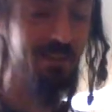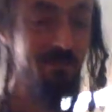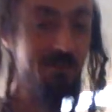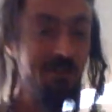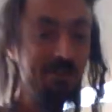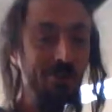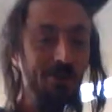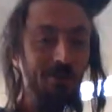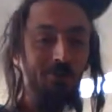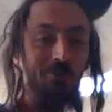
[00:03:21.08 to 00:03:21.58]
a
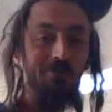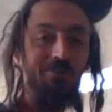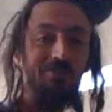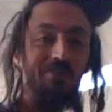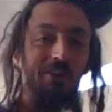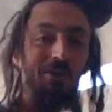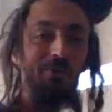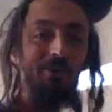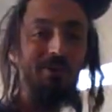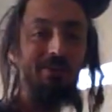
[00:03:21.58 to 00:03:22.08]
little
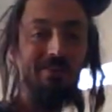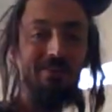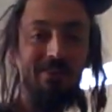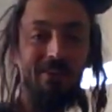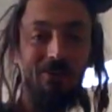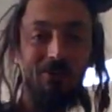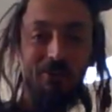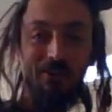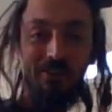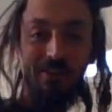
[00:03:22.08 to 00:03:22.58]
series
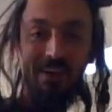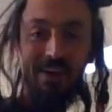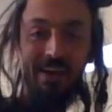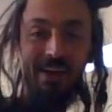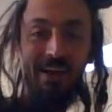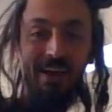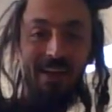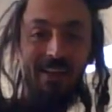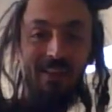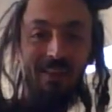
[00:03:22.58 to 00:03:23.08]
here in the
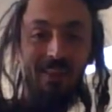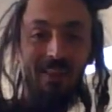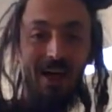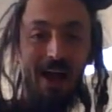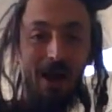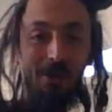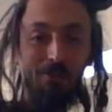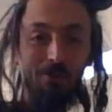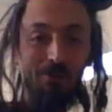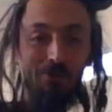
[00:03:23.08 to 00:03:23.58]

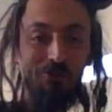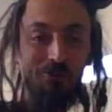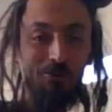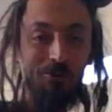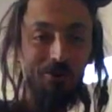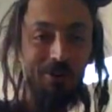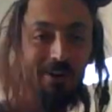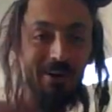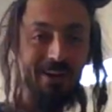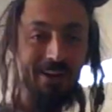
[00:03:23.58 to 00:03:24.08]

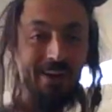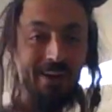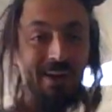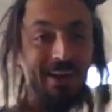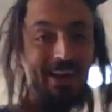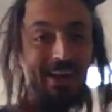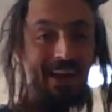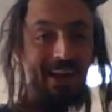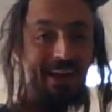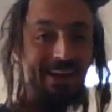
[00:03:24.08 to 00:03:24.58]
laboratory,
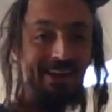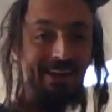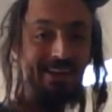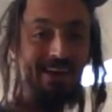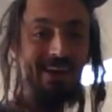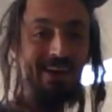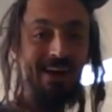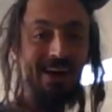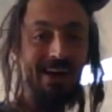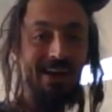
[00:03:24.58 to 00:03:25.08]

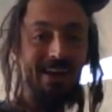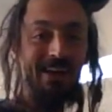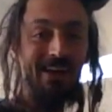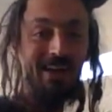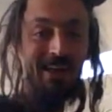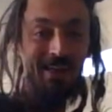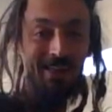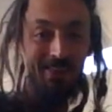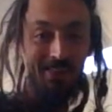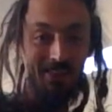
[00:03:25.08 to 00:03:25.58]
aka
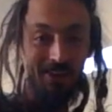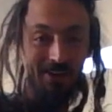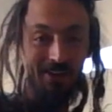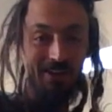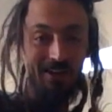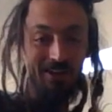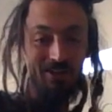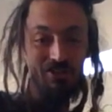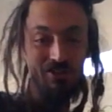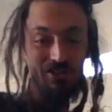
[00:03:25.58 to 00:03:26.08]
the
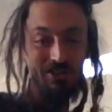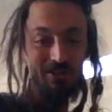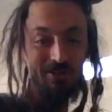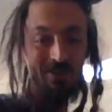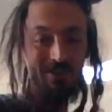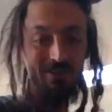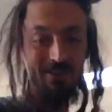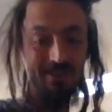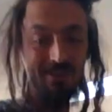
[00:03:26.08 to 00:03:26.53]
kitchen.